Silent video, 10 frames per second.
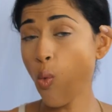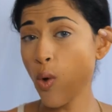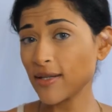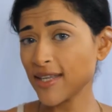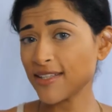
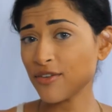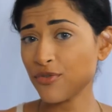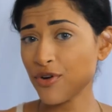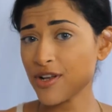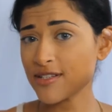What a
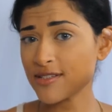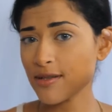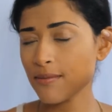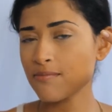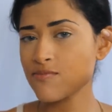difference
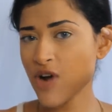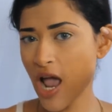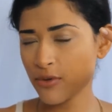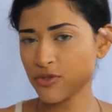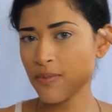
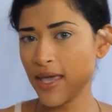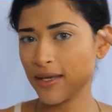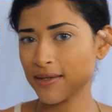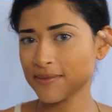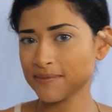brows
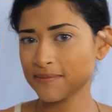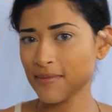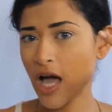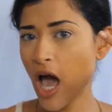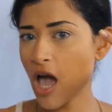make.
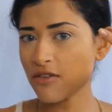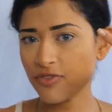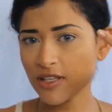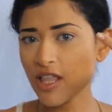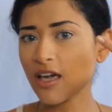I
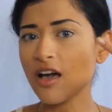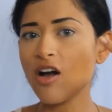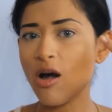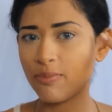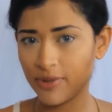feel like a
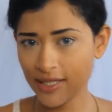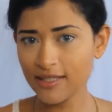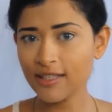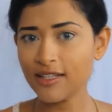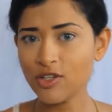
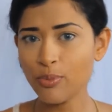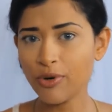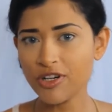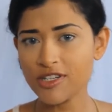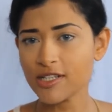completely new
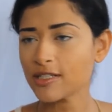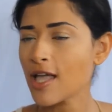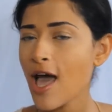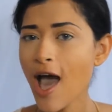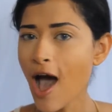person.
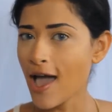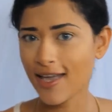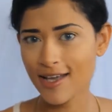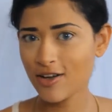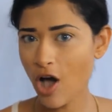I
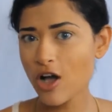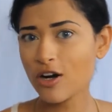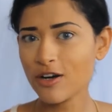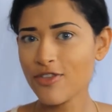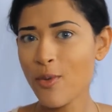can
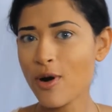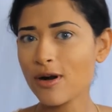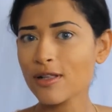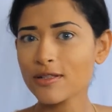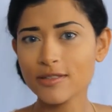conquer the
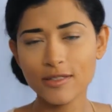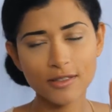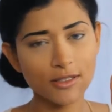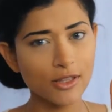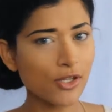world.
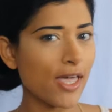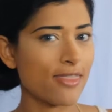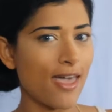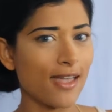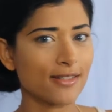Look
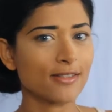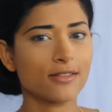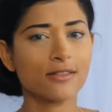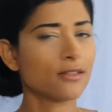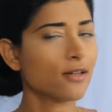at that.
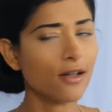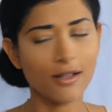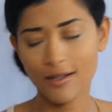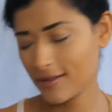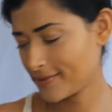Oh.